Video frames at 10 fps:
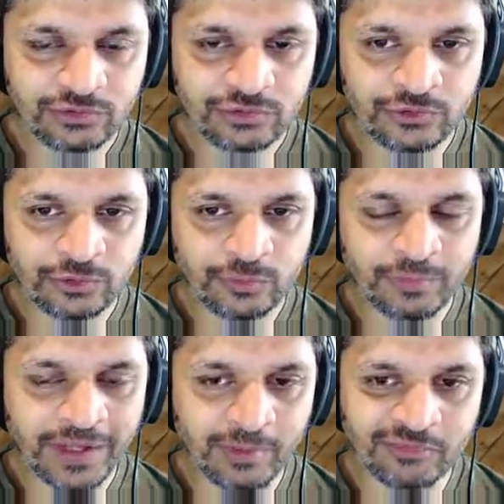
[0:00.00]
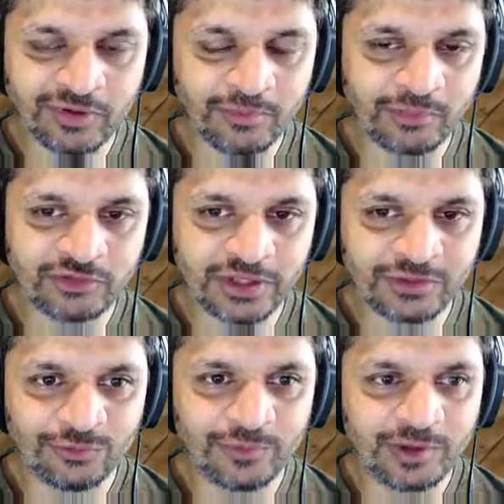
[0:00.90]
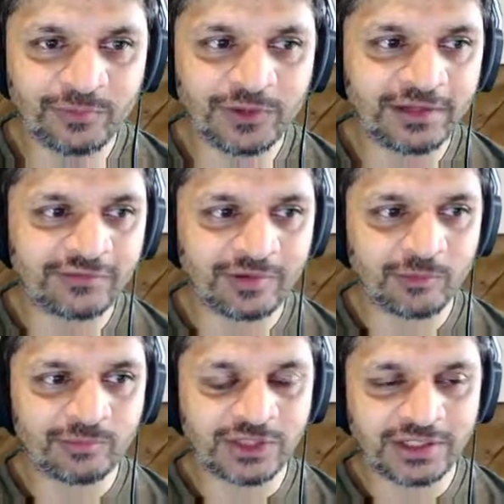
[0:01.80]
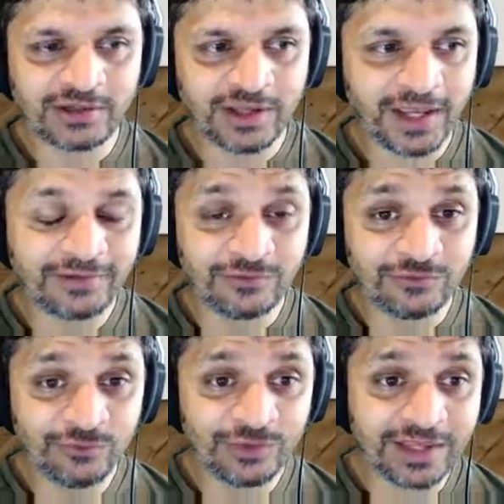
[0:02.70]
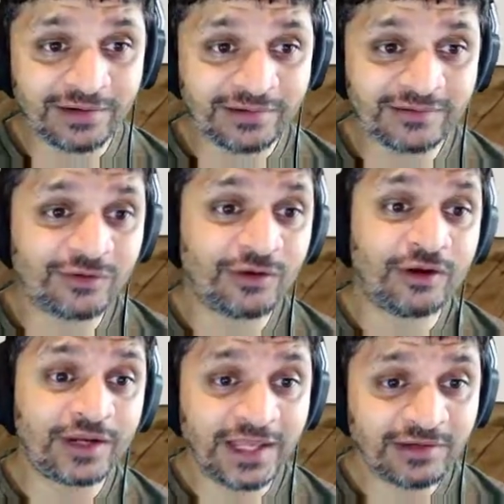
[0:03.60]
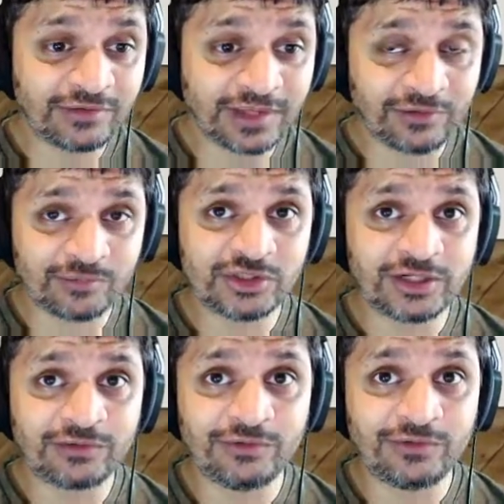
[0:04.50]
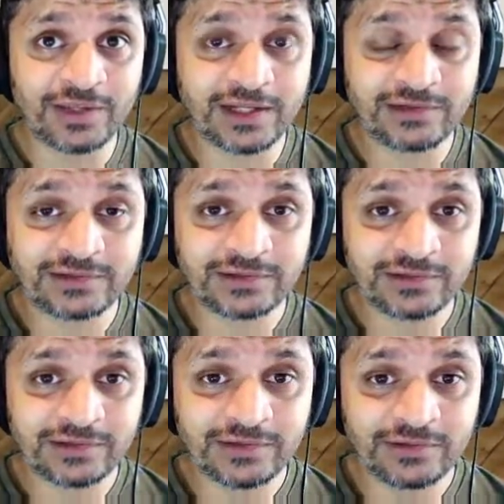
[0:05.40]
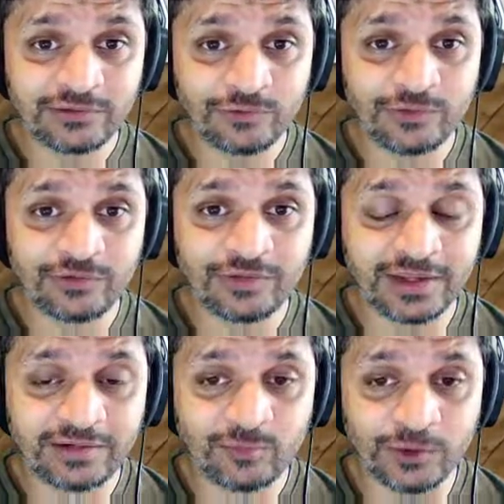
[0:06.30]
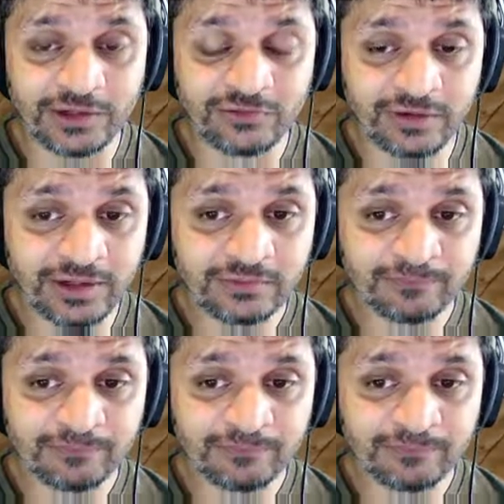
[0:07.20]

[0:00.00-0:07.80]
to pick up some object or manipulate some object, and to do that it needs to know how to get to that object or to that point, right?